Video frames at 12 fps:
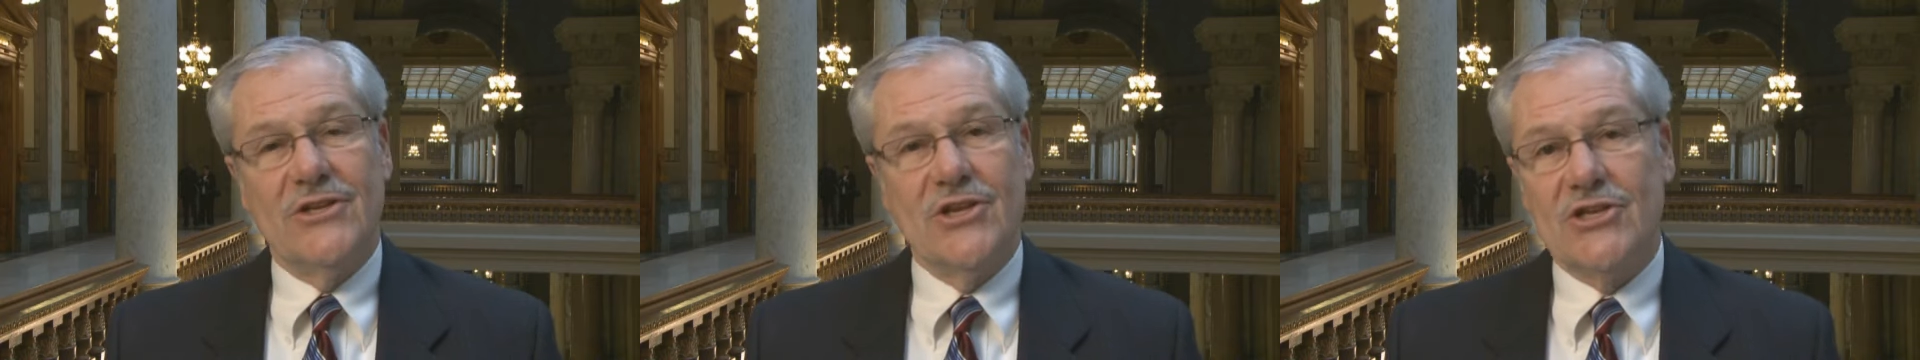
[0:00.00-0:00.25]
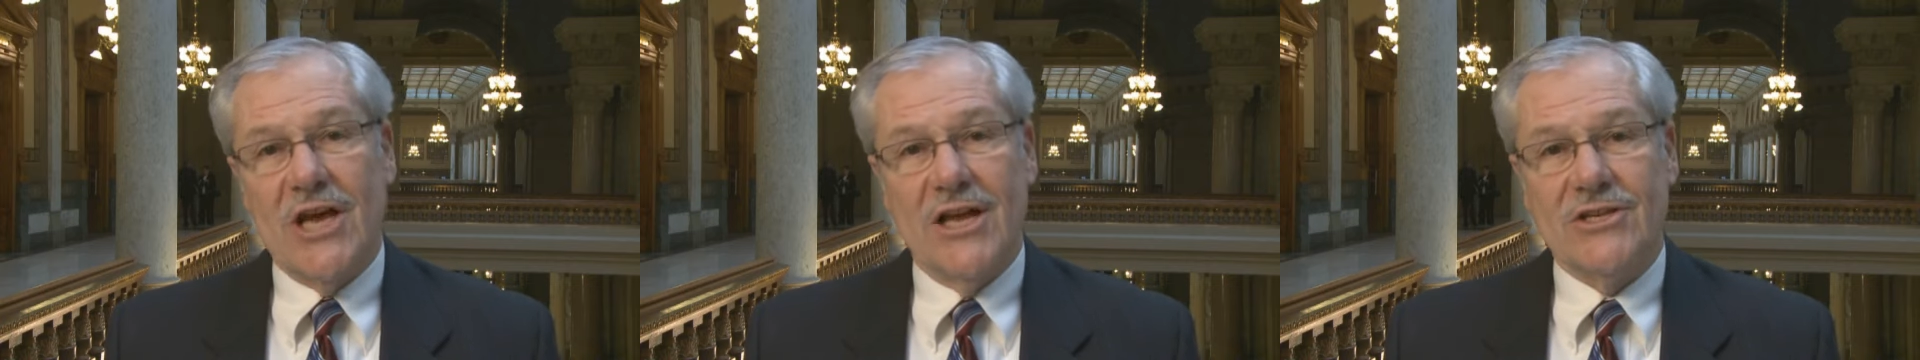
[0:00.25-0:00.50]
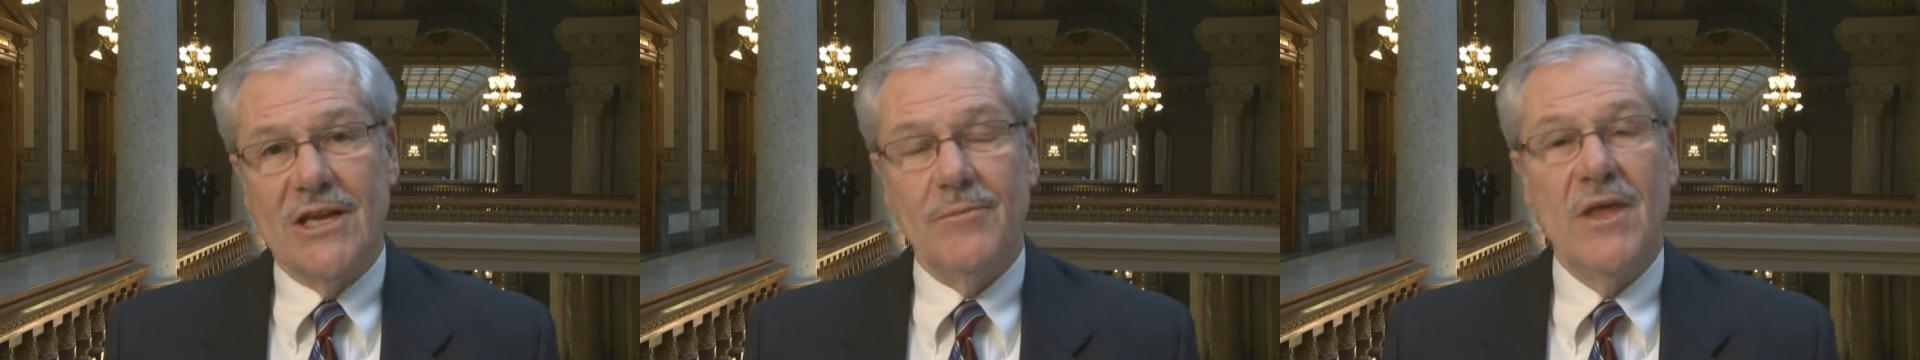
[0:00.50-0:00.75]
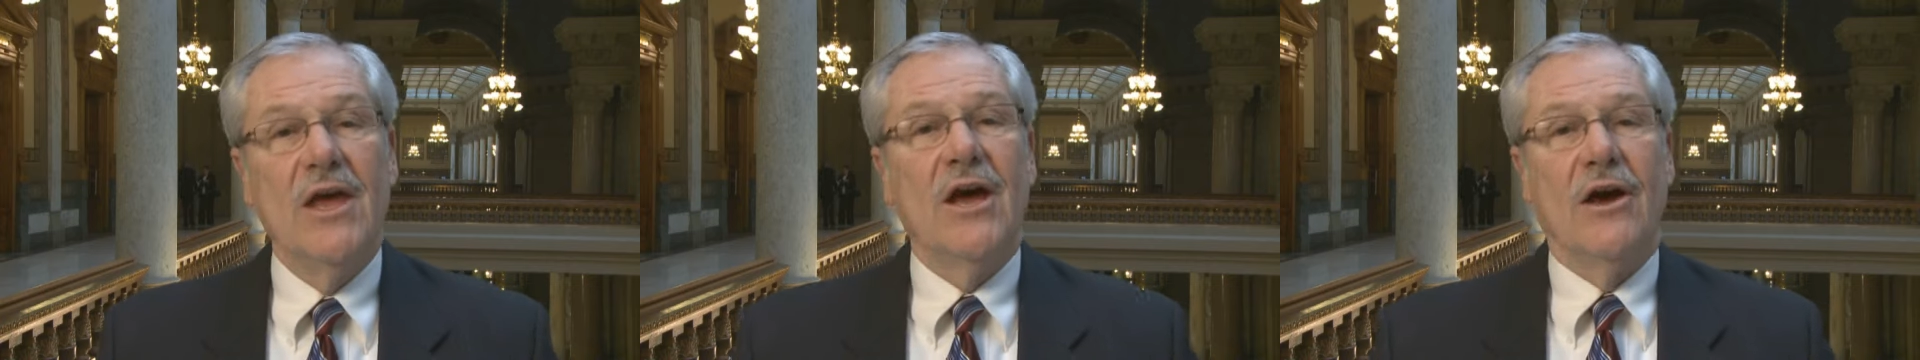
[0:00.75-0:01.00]
discussing,
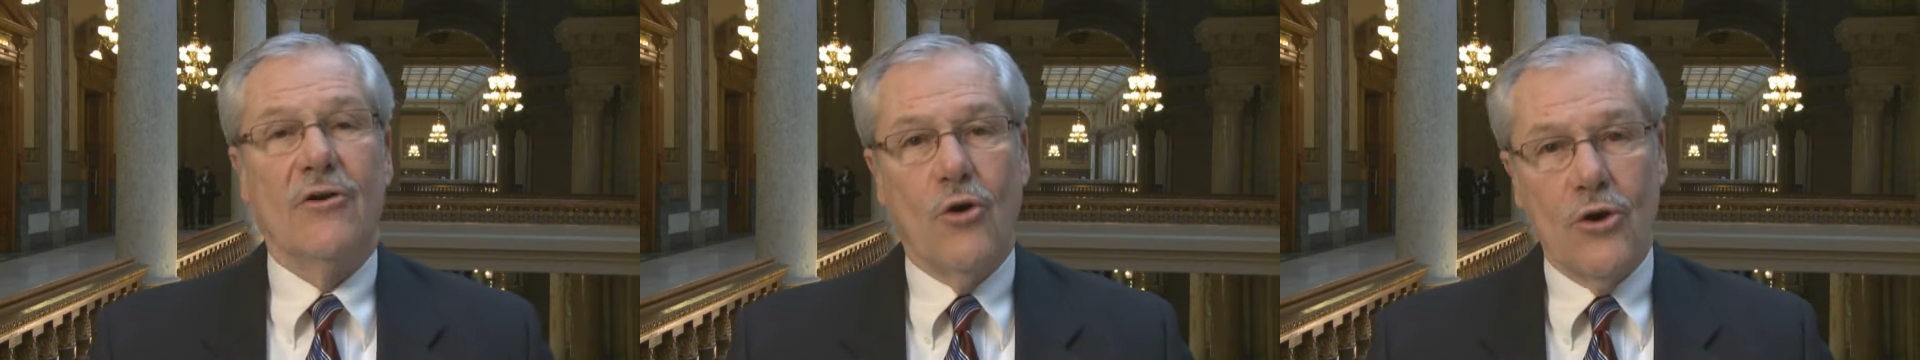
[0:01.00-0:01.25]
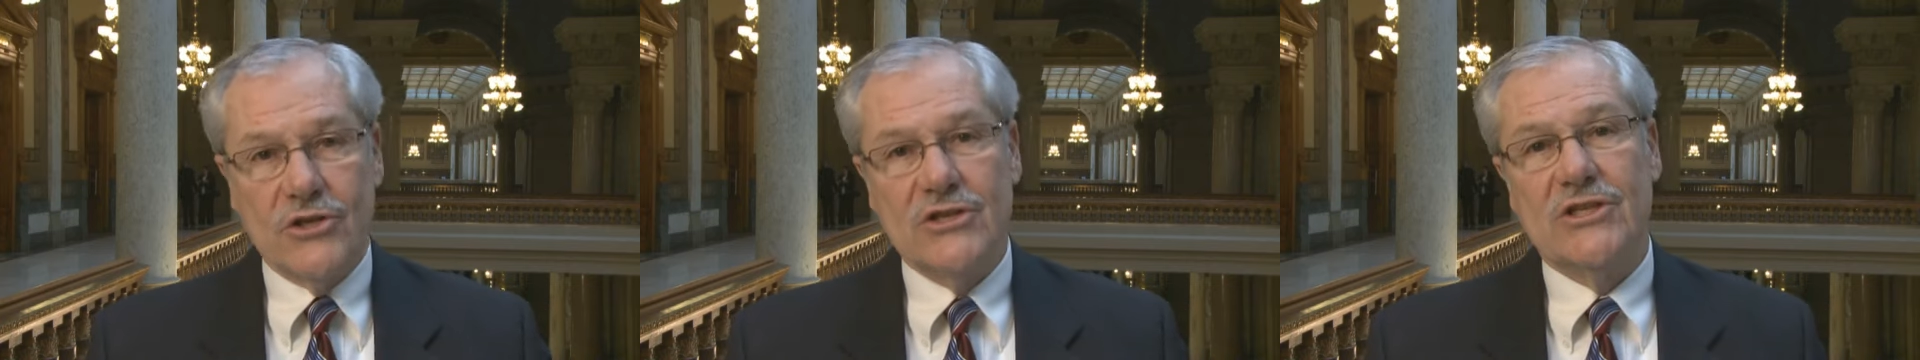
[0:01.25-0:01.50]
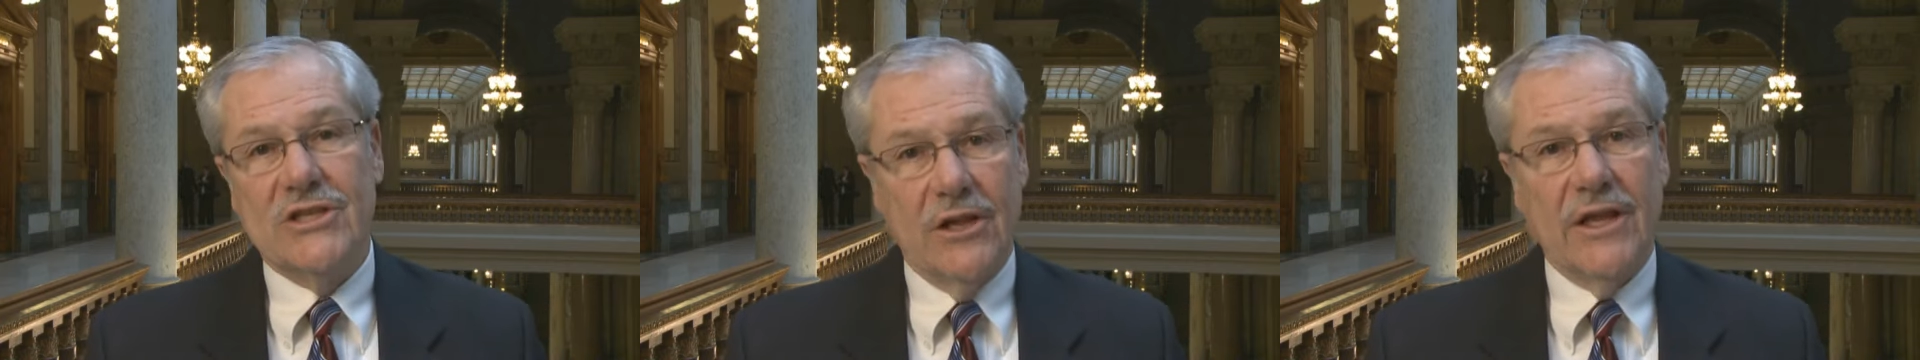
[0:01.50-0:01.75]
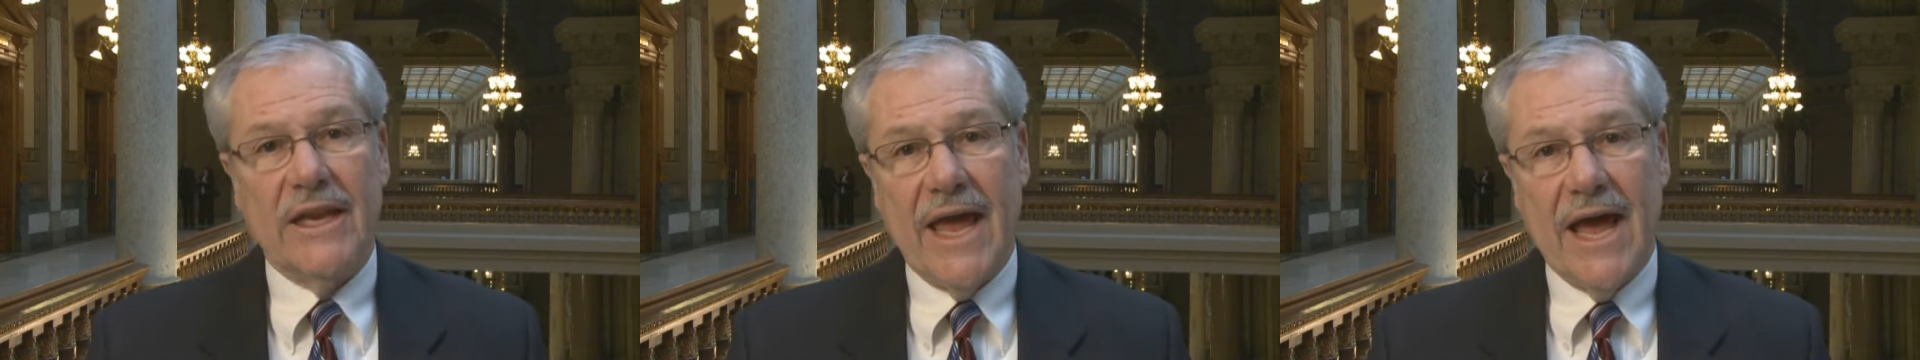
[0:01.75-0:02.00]
of course, is
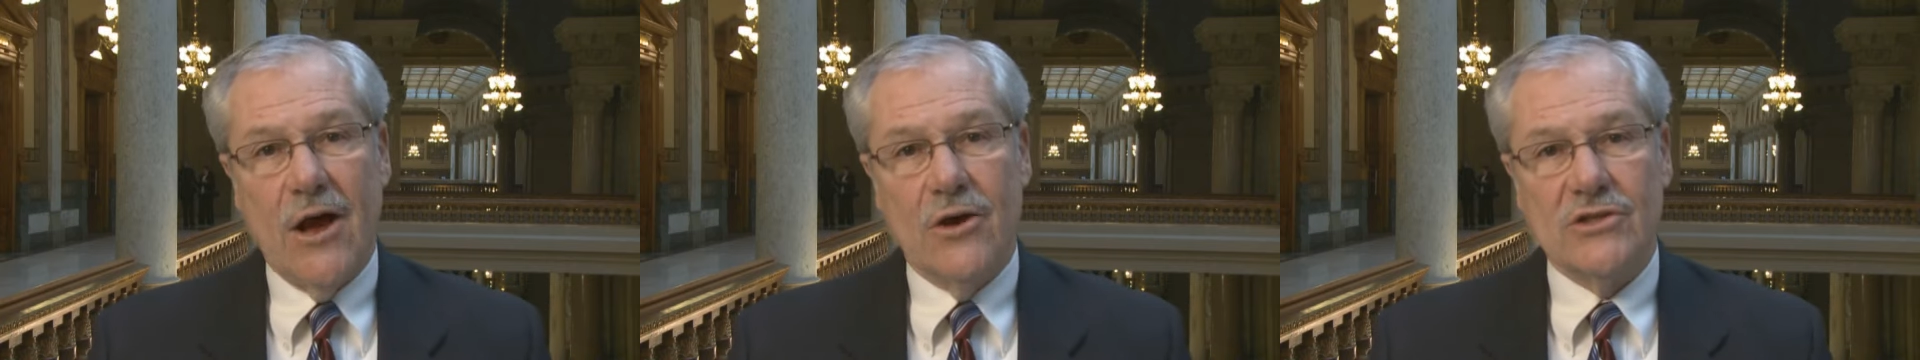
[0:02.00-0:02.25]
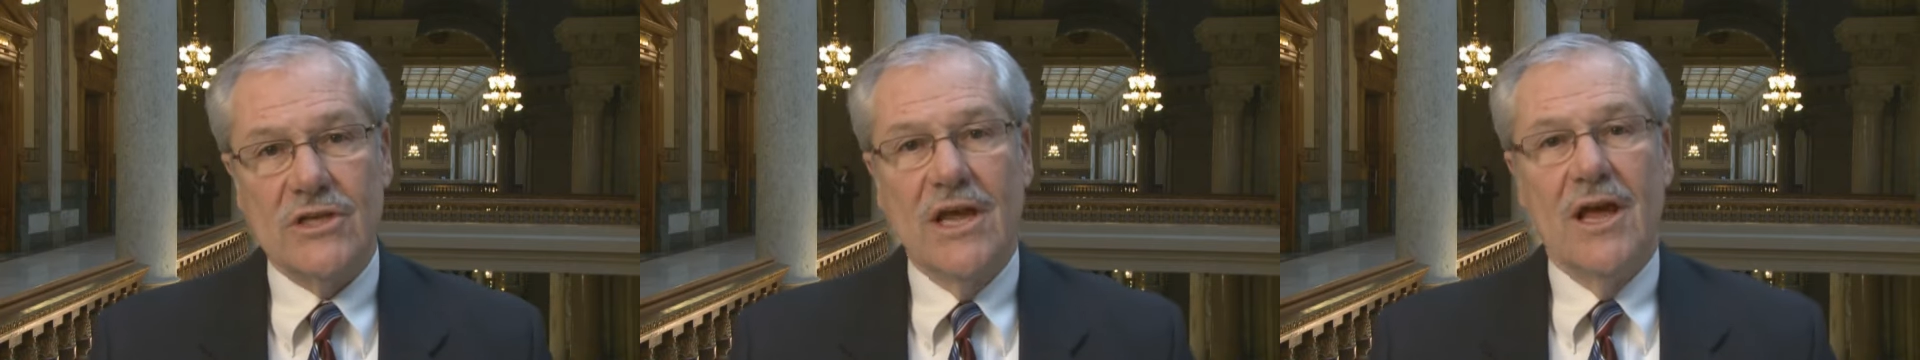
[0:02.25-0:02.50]
still in the House,